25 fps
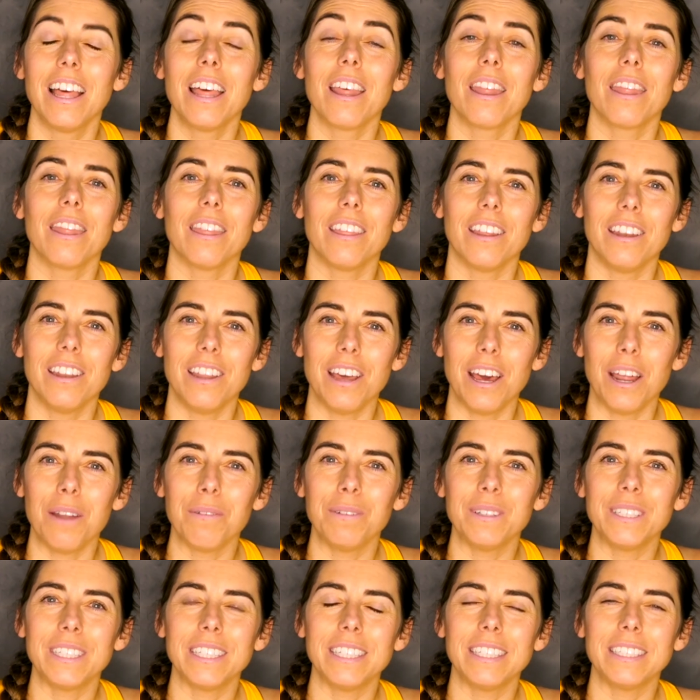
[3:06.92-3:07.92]
The
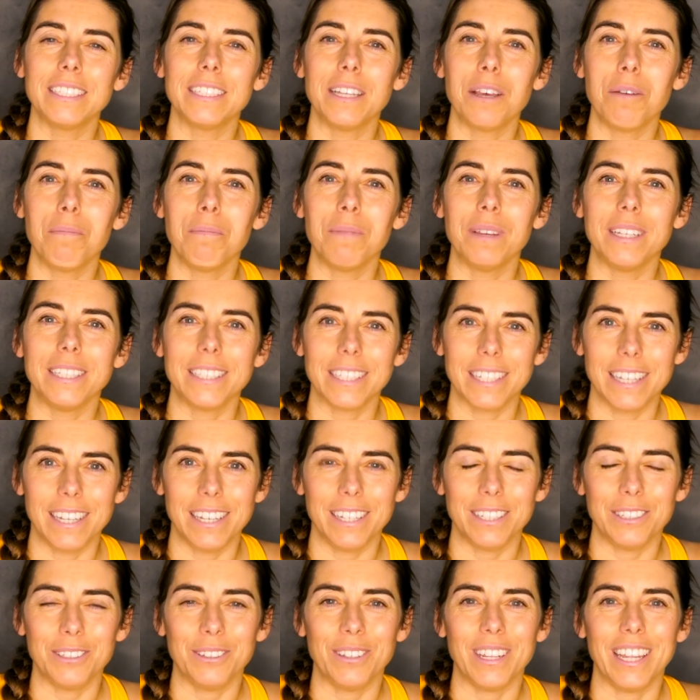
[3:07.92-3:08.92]
nervous system is key
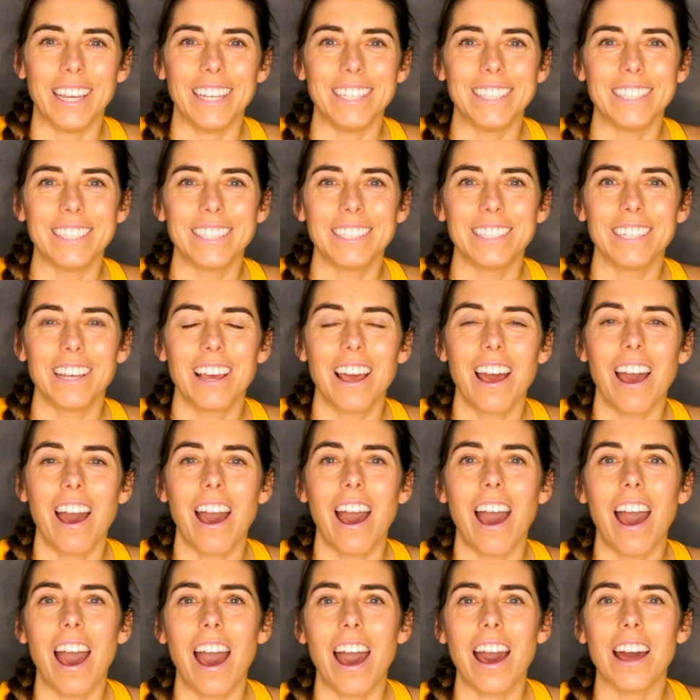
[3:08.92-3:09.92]
to this,
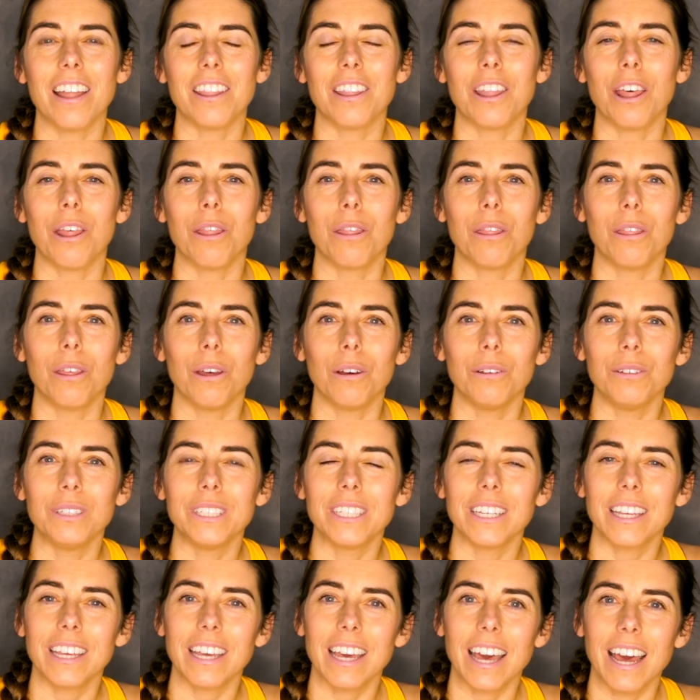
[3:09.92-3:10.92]
and
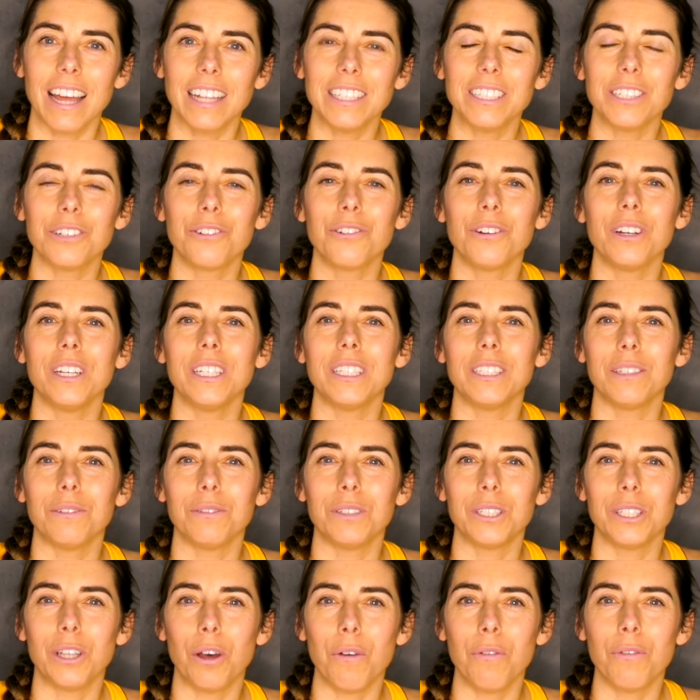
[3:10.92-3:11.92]
those categories of
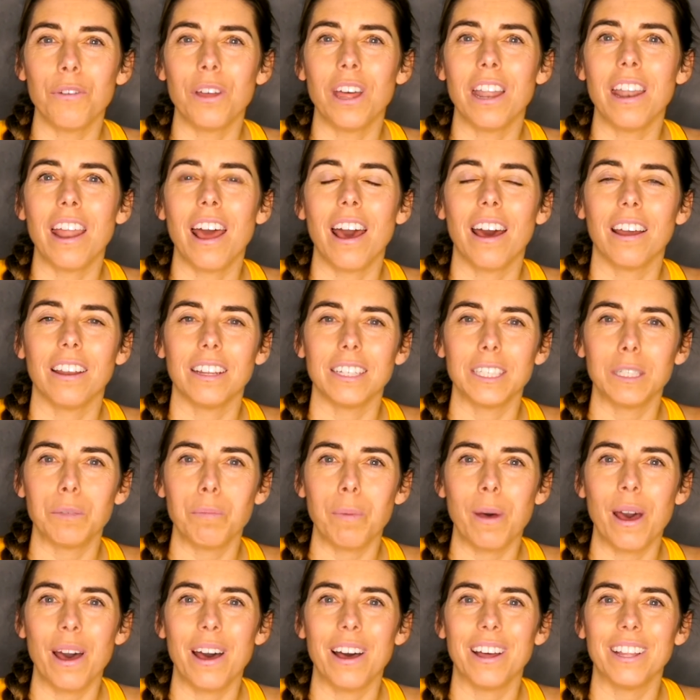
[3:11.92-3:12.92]
soften and
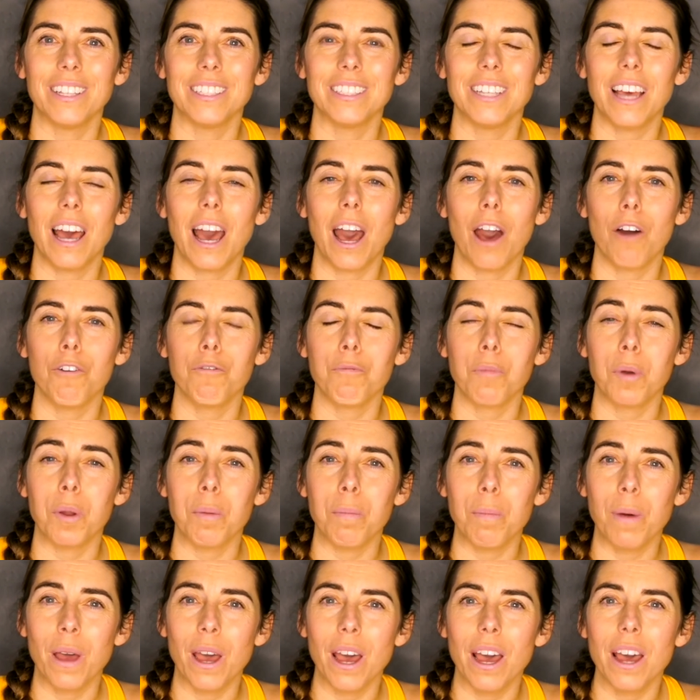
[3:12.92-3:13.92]
expand have
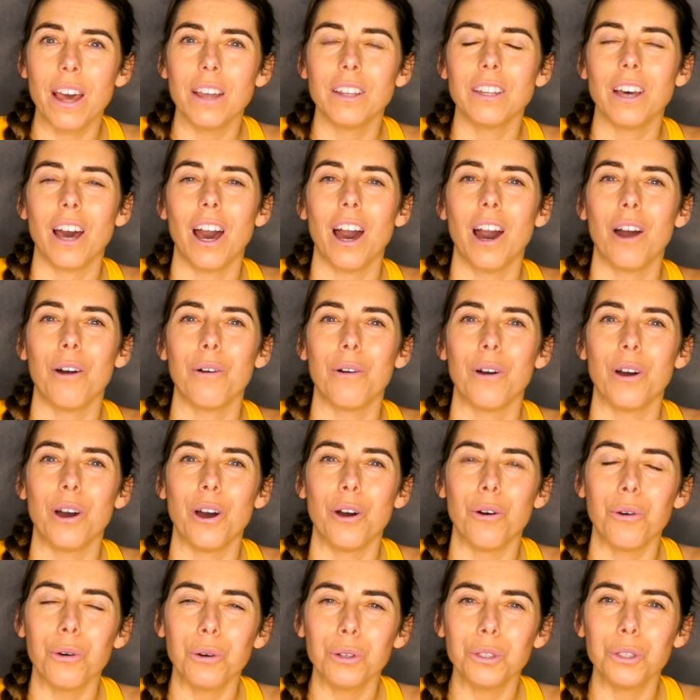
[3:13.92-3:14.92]
prepared
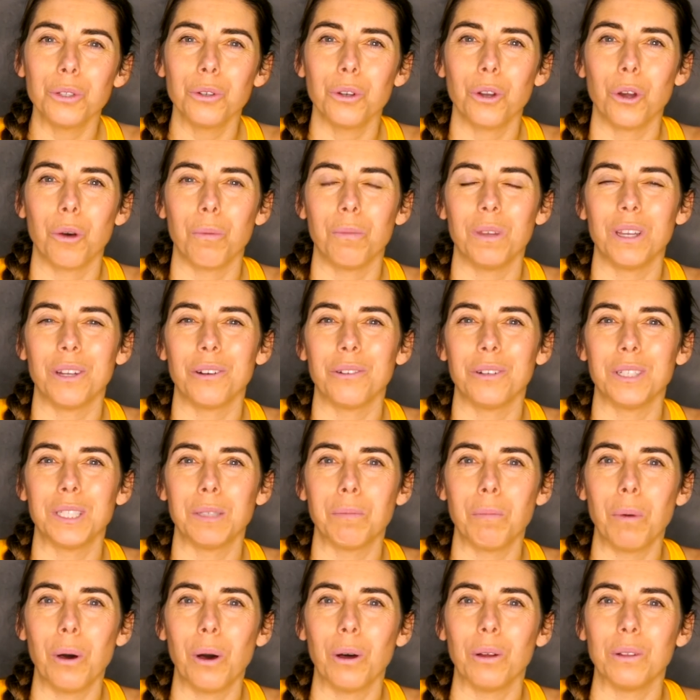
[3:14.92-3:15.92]
our autonomic
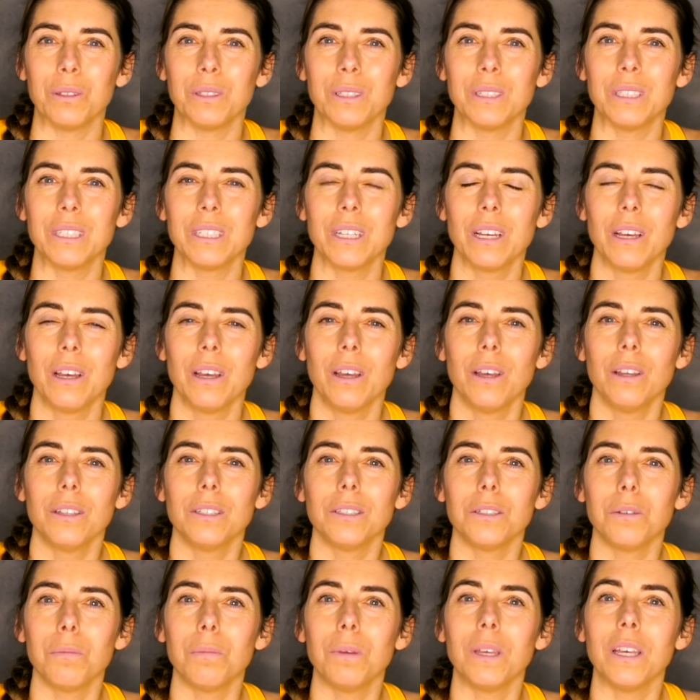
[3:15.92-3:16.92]
response
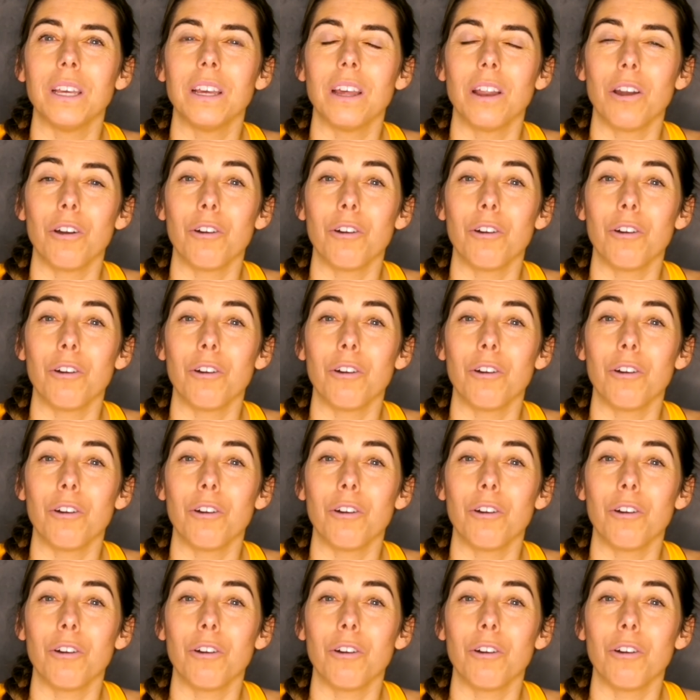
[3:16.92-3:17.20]
to be